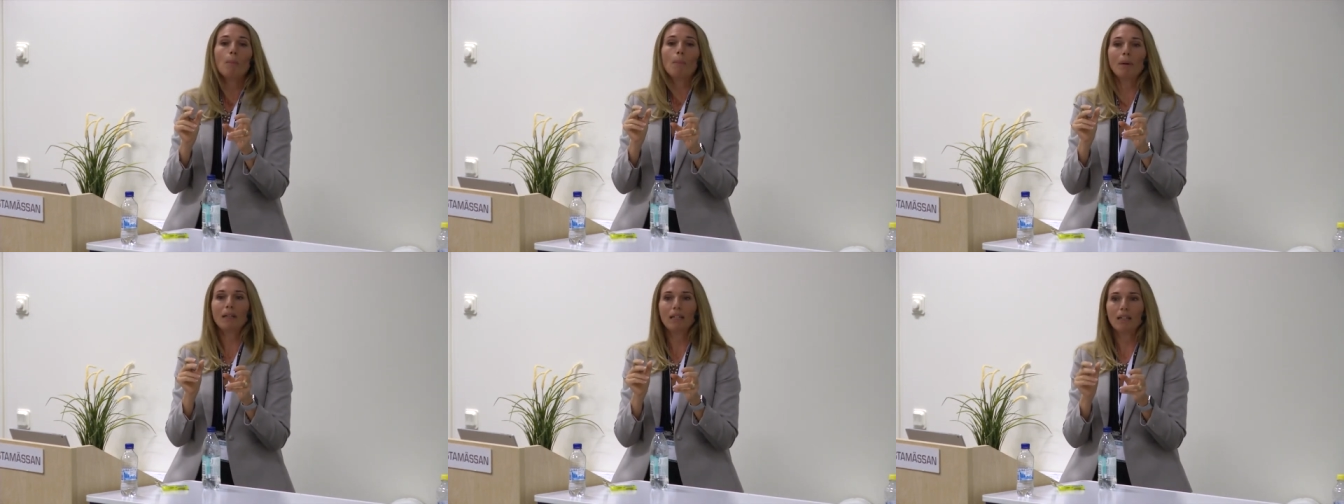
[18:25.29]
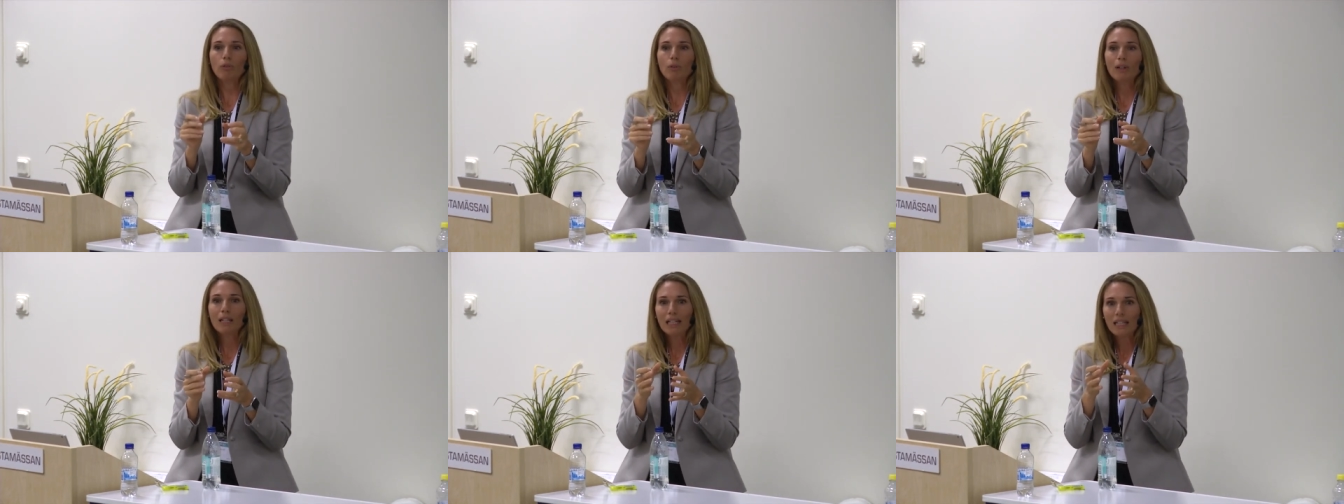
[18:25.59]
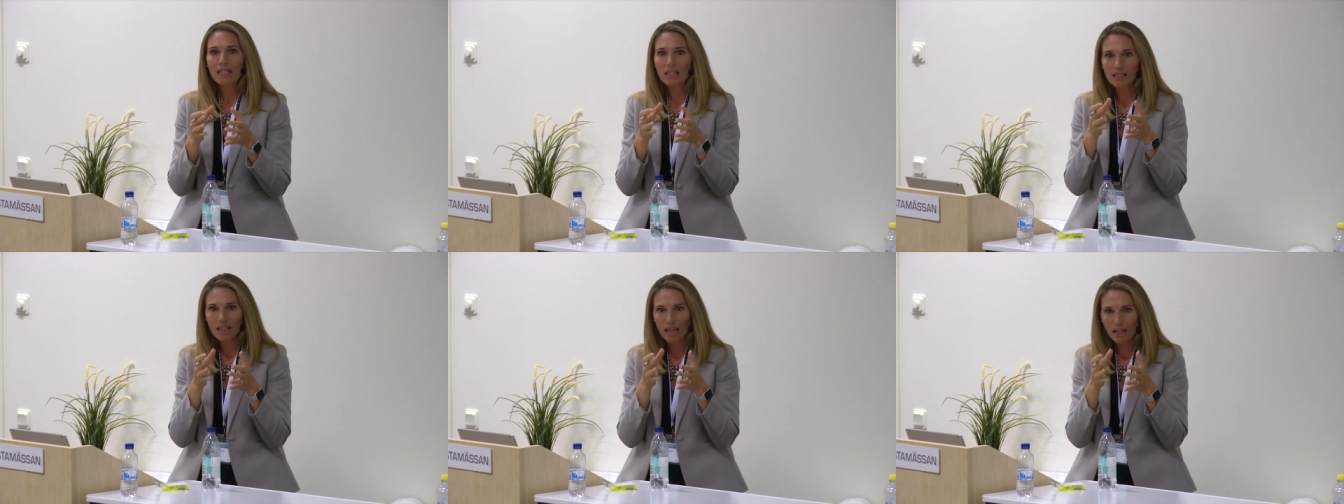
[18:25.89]
but it
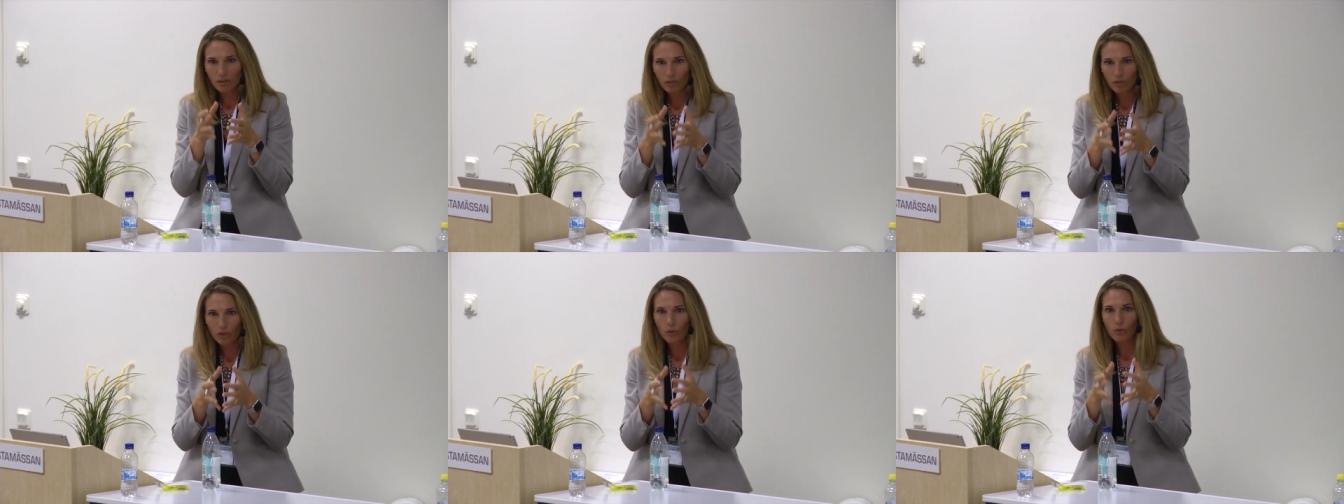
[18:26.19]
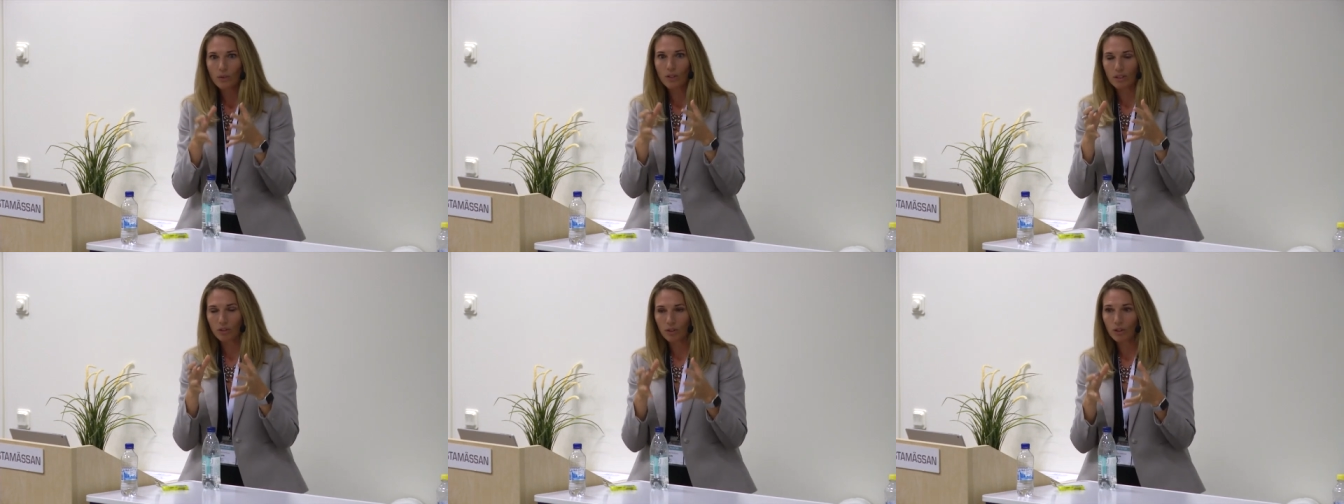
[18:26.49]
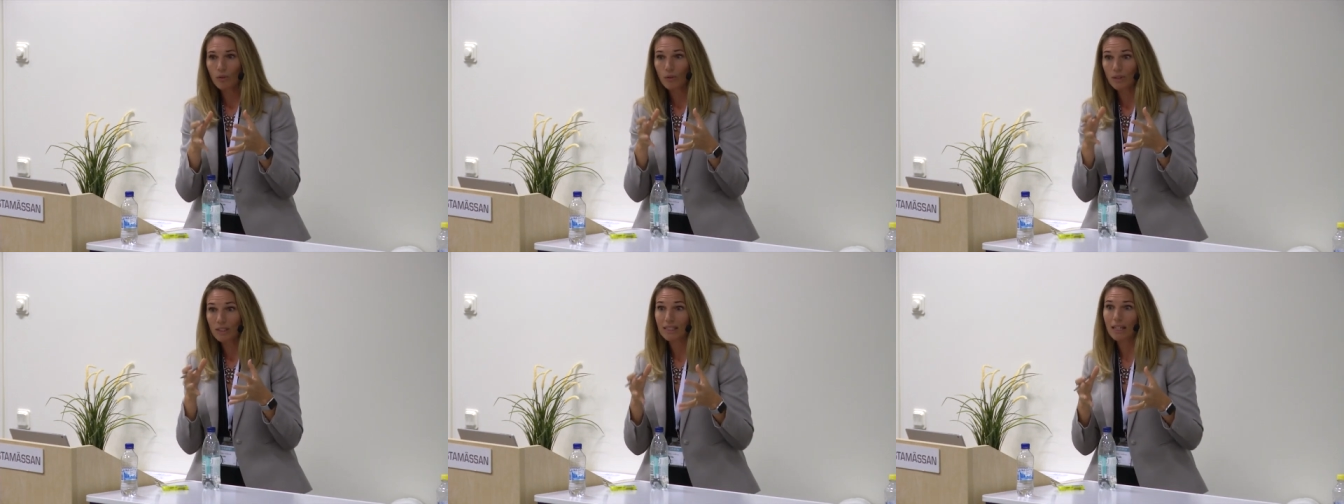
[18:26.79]
really is kind of those you
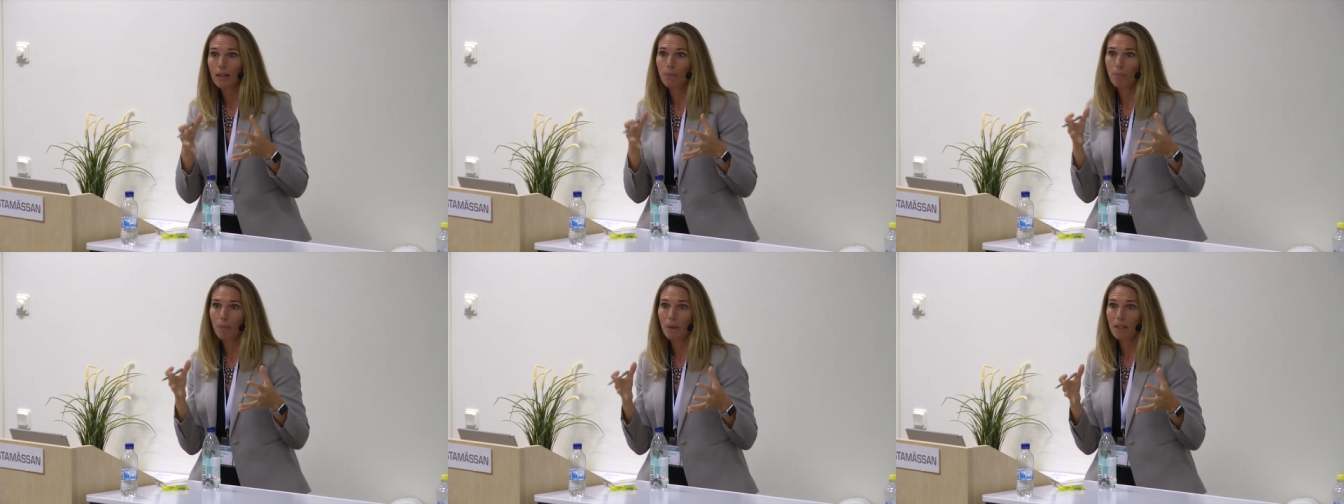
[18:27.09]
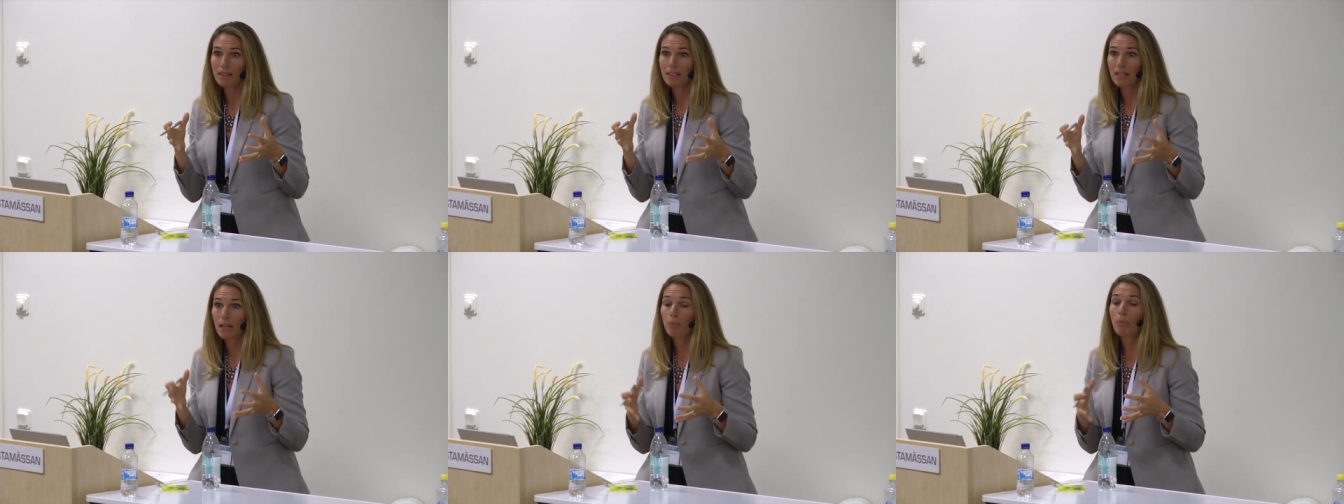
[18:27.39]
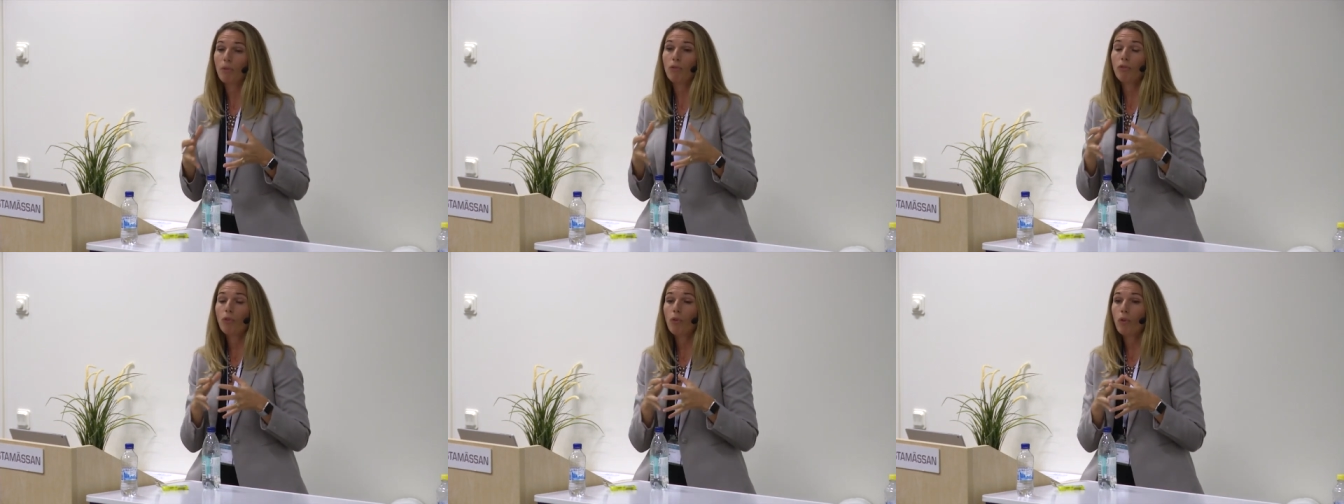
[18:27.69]
know step by
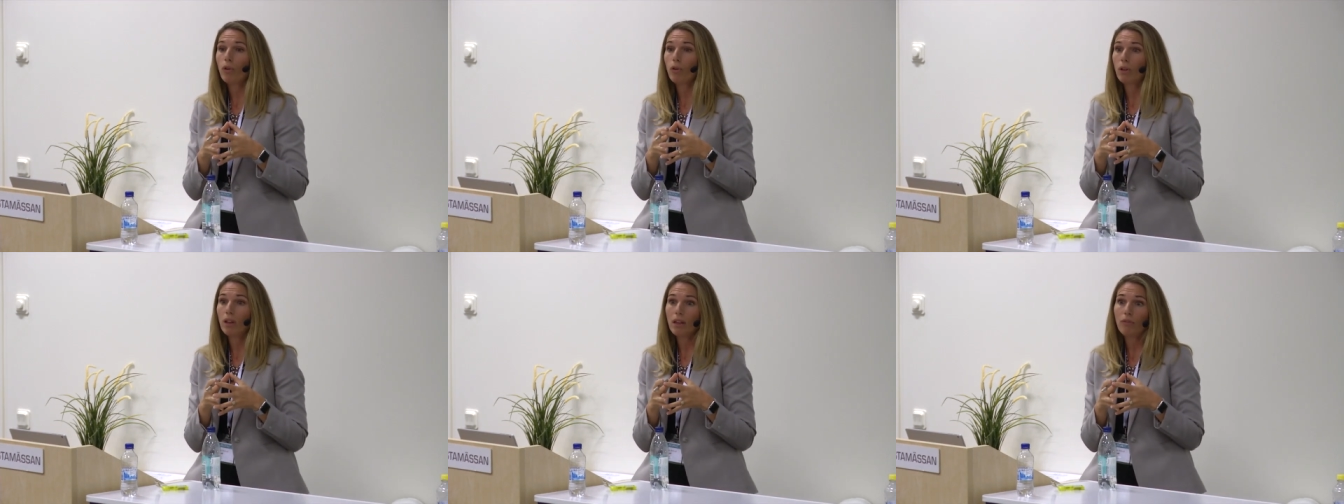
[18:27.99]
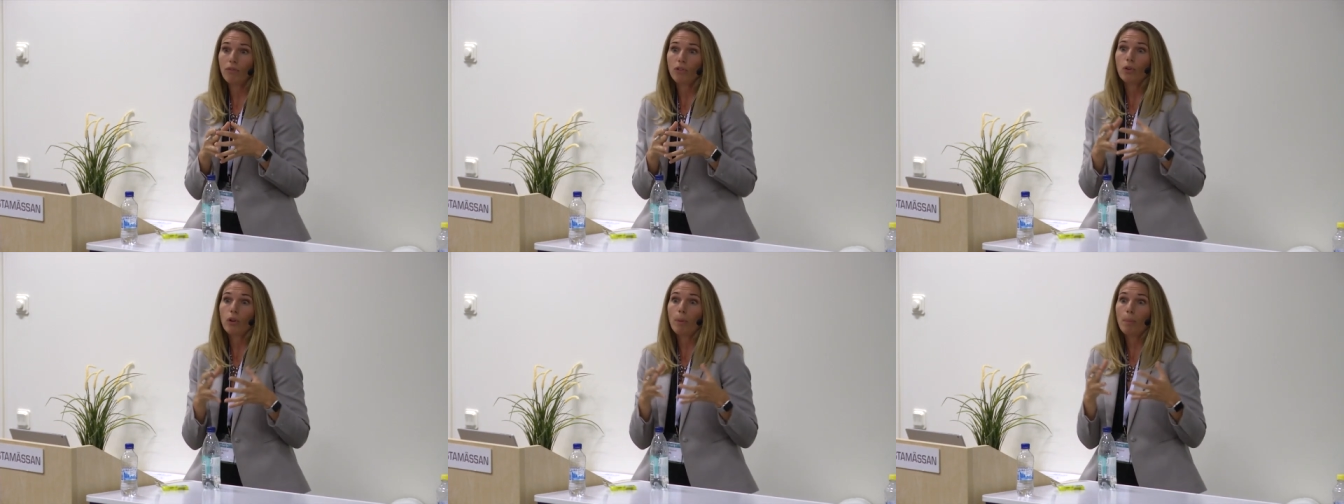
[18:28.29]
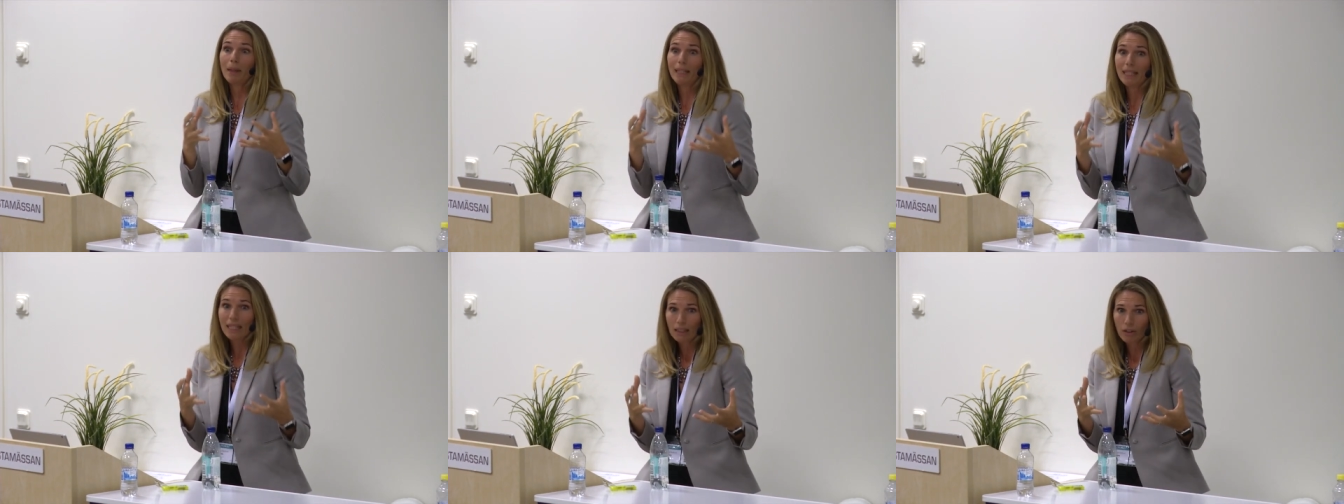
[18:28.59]
step for if you're a
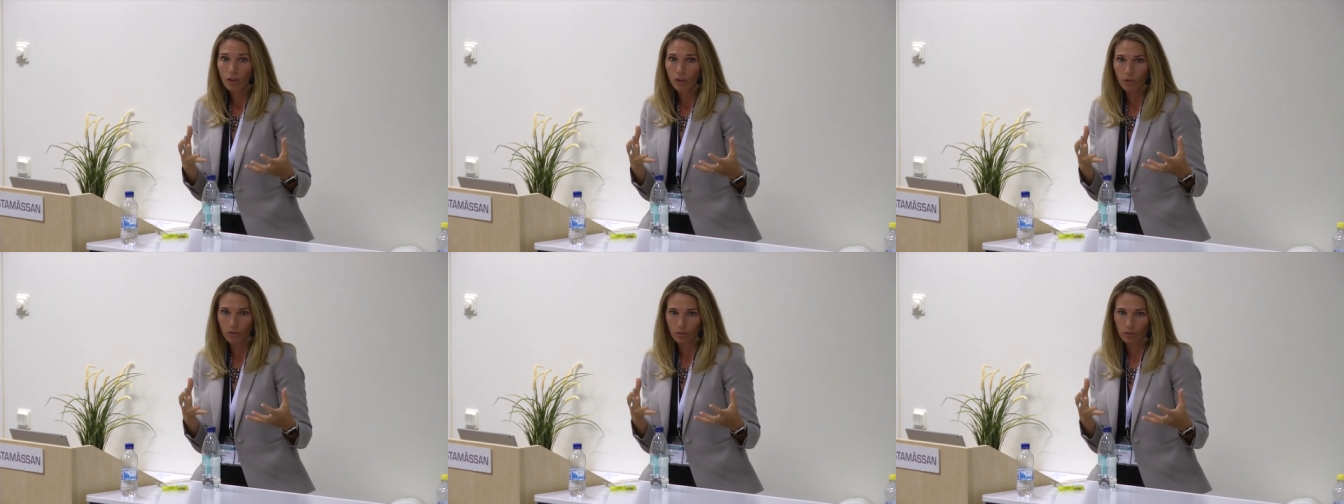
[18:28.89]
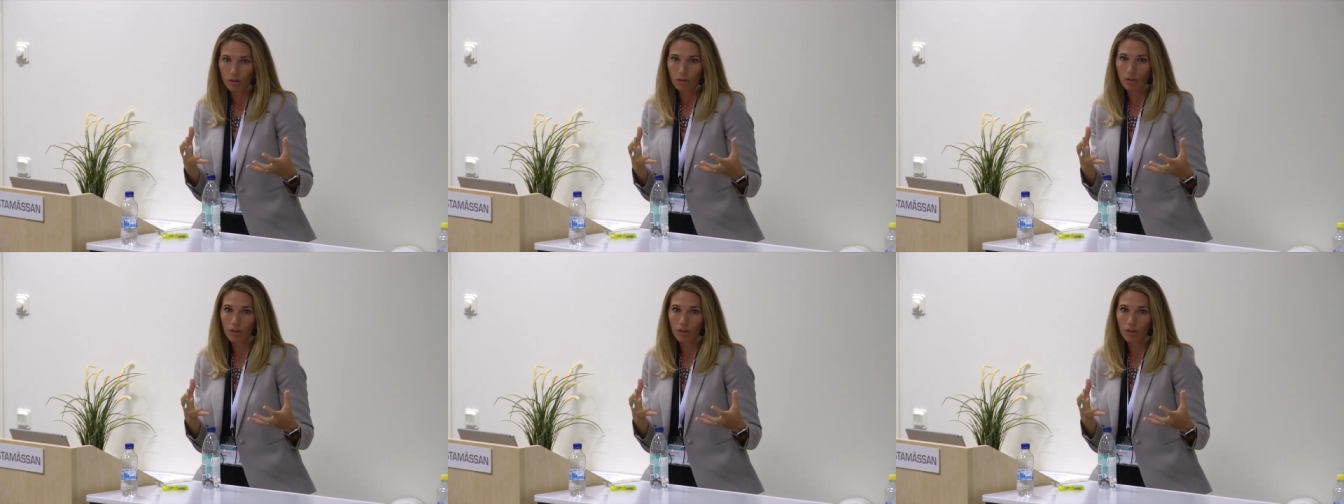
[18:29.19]
beginner